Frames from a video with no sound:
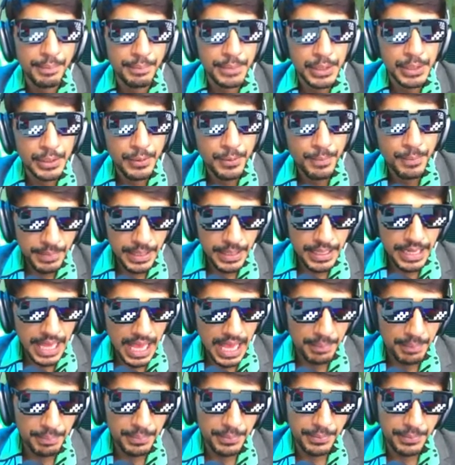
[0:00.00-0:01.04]
you know, an
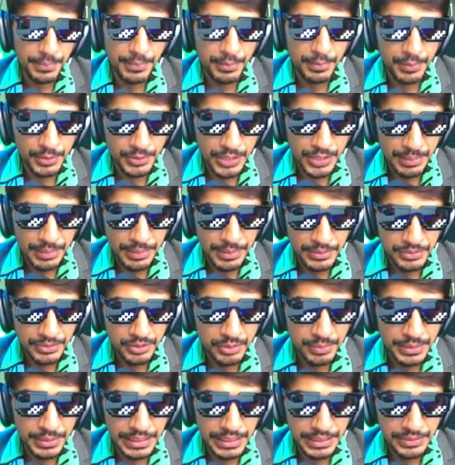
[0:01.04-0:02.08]
app, which I'm
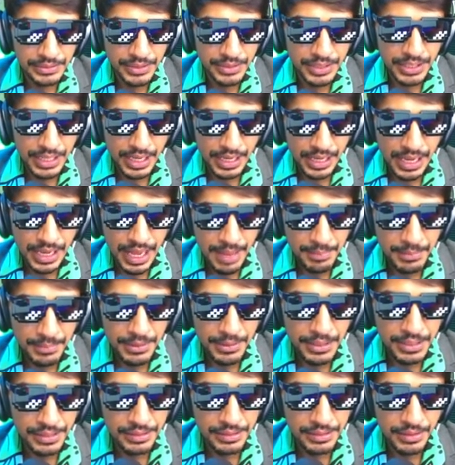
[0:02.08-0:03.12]
assuming is going to
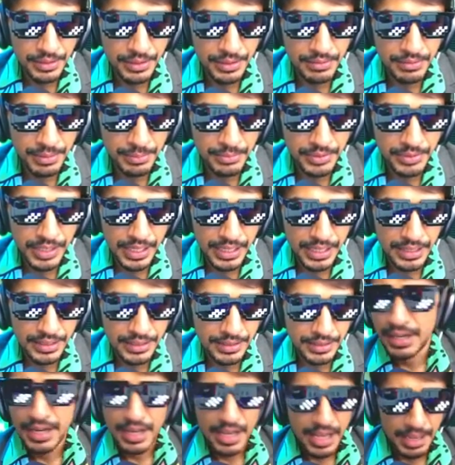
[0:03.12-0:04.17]
happen here, or a
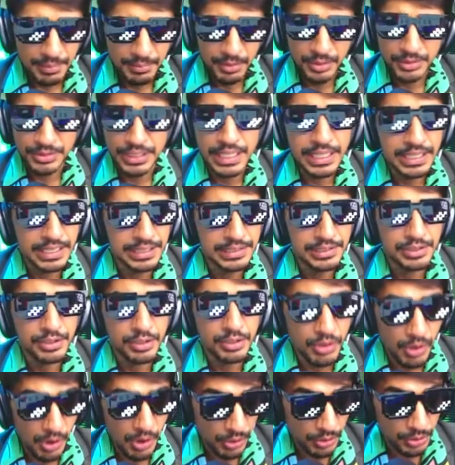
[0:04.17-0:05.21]
website. I'm not saying it's
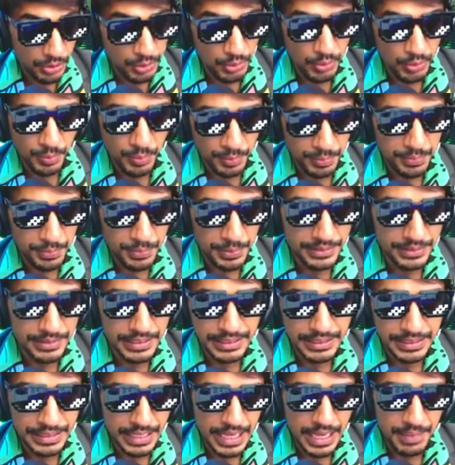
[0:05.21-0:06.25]
wrong to
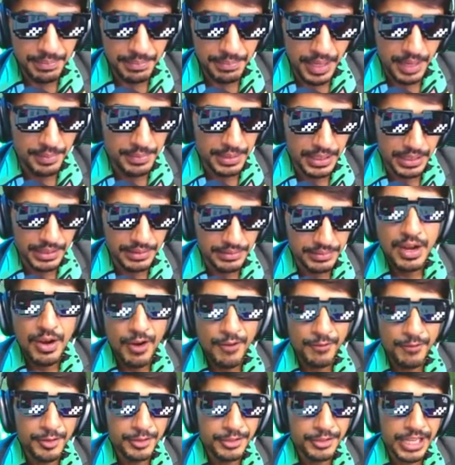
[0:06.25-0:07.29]
present an app. I mean,
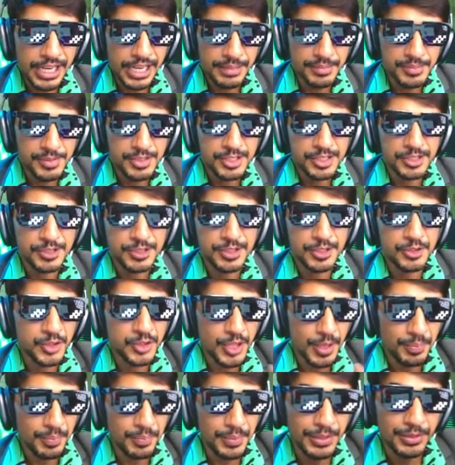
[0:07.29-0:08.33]
oftentimes the
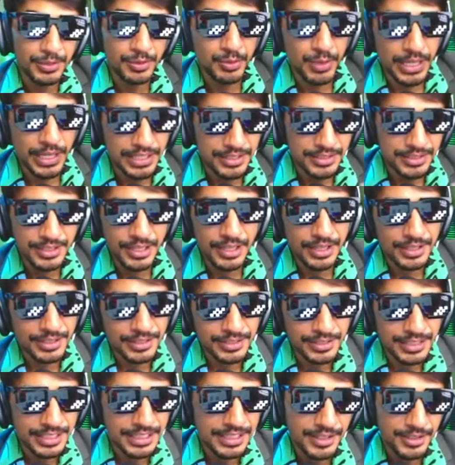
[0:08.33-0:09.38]
jump is quite
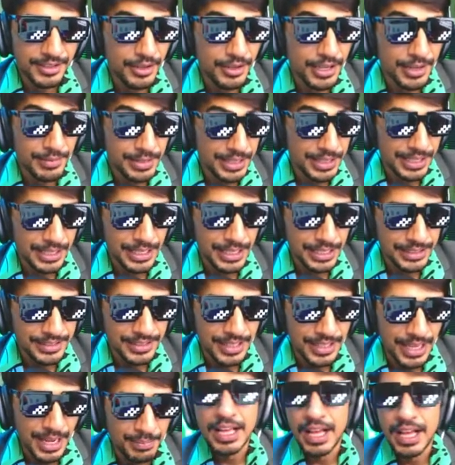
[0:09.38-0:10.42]
stark, right? Not everything
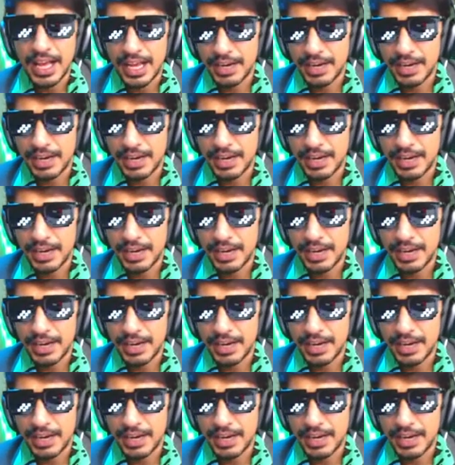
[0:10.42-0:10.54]
needs an app. I